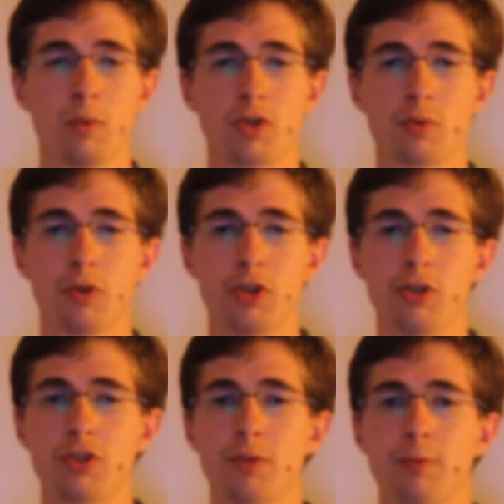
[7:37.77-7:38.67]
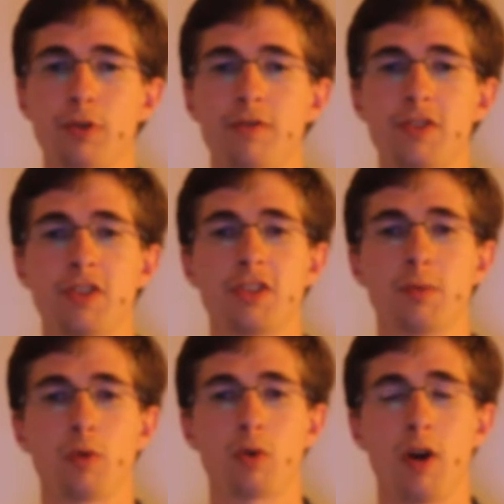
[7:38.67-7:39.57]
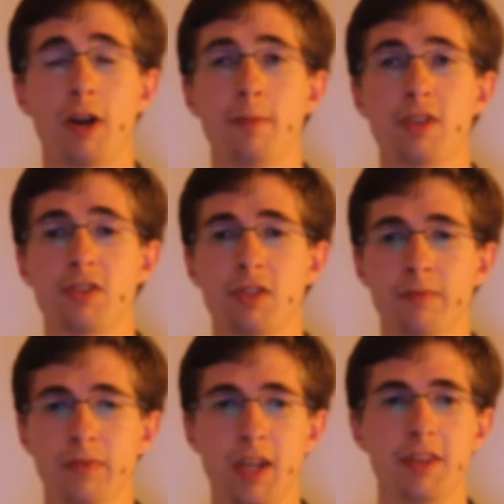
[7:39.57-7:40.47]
which were used to prove the system requirements